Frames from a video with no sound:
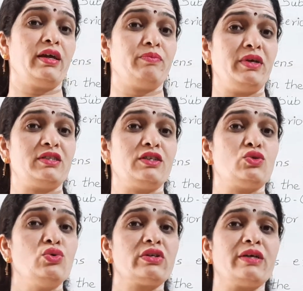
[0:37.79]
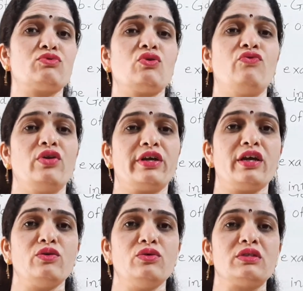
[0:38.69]
are basic two types of
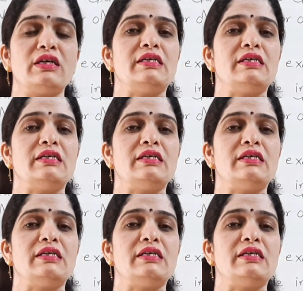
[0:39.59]
volcanoes,